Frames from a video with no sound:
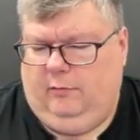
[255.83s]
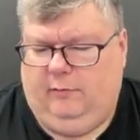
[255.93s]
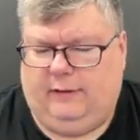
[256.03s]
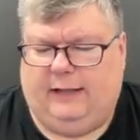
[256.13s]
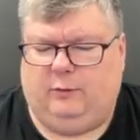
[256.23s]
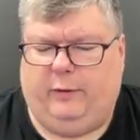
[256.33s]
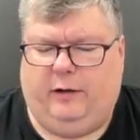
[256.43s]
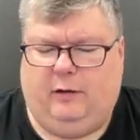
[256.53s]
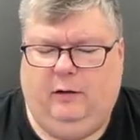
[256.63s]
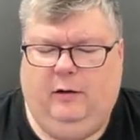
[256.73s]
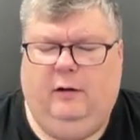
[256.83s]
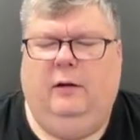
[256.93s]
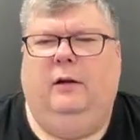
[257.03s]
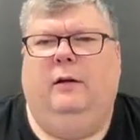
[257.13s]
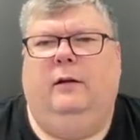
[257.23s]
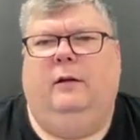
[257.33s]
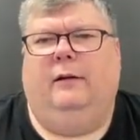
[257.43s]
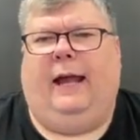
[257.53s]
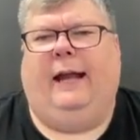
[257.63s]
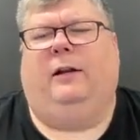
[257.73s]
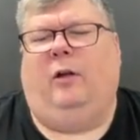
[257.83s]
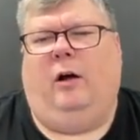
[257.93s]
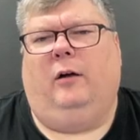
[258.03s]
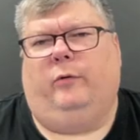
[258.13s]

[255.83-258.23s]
That's where analog